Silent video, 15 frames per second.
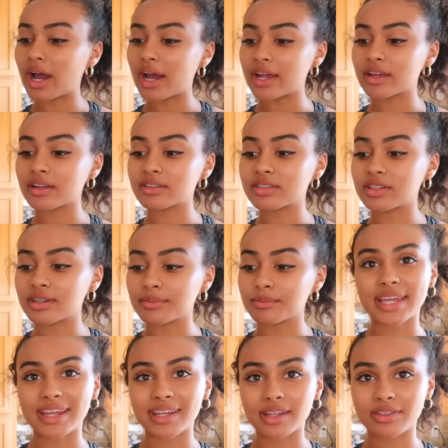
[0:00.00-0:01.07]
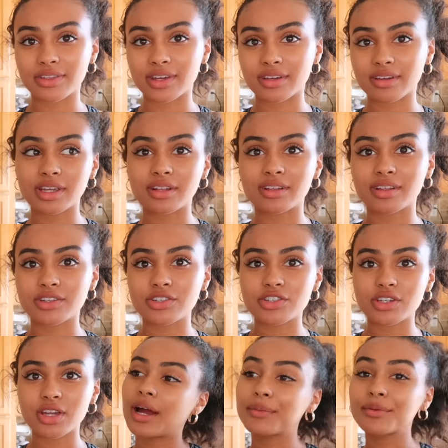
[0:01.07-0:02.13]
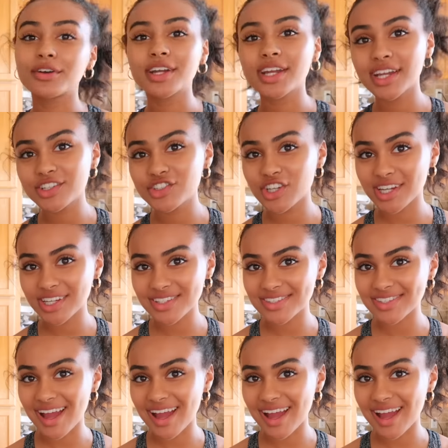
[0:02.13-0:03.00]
I didn't say anything English. I'm cooking a chicken